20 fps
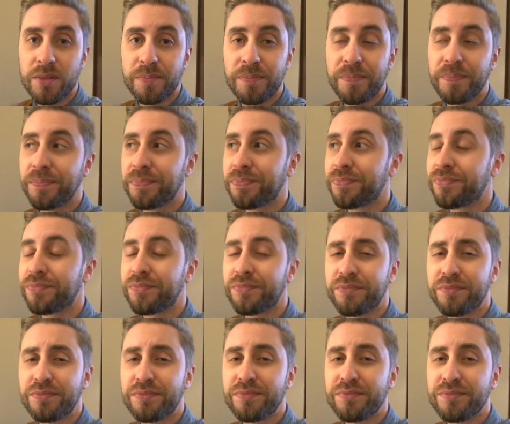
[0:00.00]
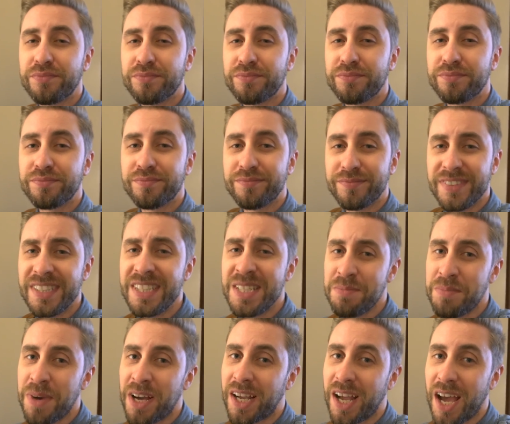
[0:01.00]
This
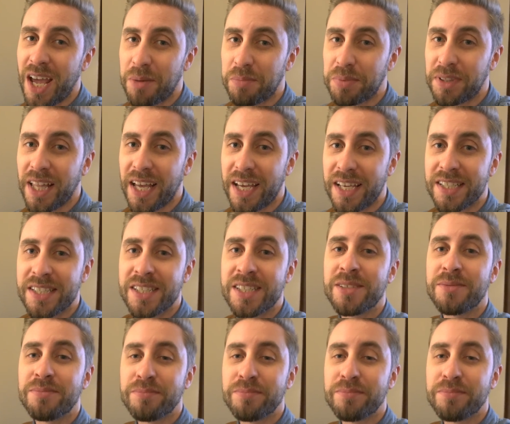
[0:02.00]
is my kind of place.